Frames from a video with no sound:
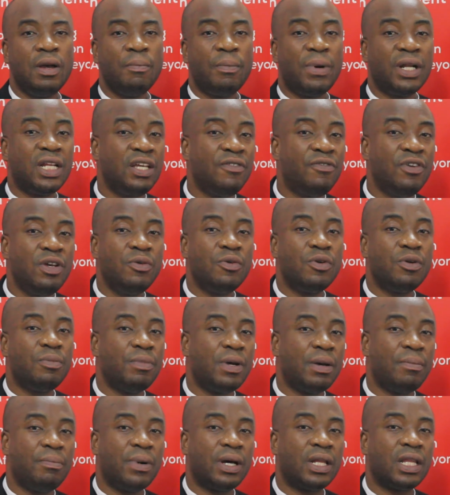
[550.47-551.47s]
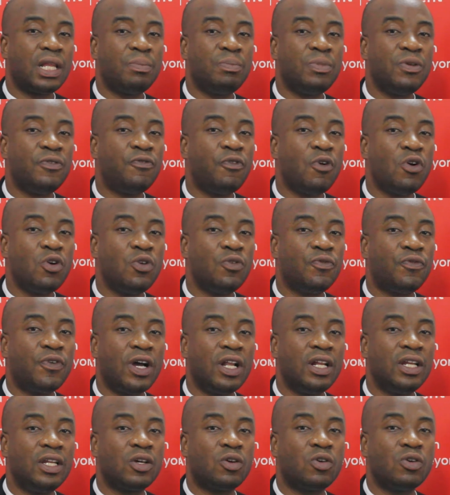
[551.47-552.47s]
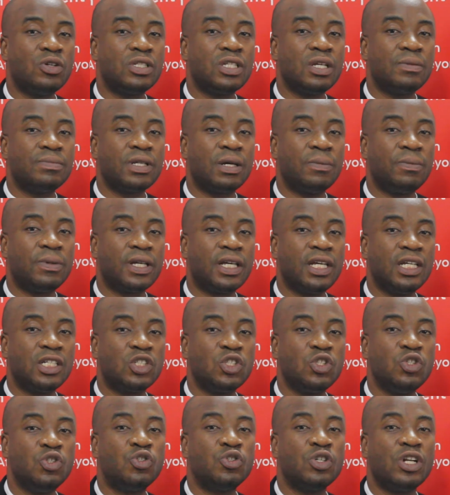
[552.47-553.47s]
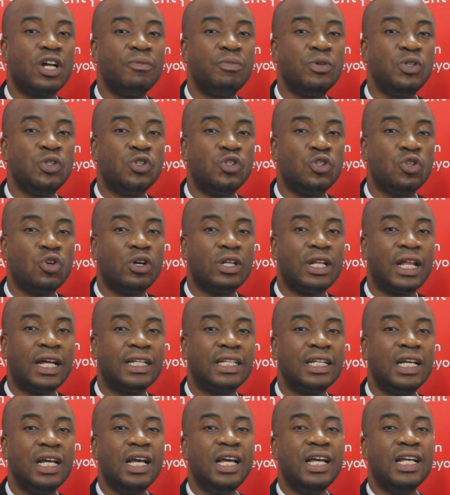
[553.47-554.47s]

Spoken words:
But if you remember that before you file any contempt application, you should have been sure that